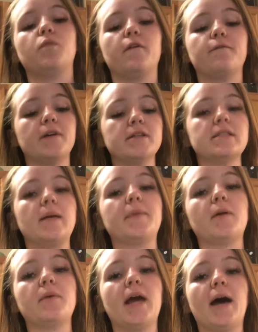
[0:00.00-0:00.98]
the first step
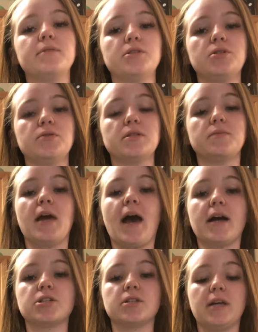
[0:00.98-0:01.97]
that we have to do is we
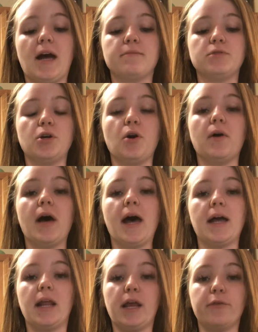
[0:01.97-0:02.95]
actually have to go
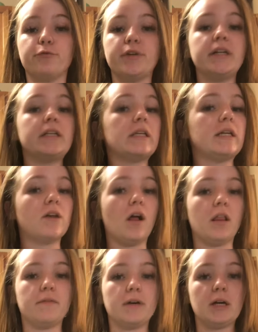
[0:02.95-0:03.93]
ahead and re-clean all of our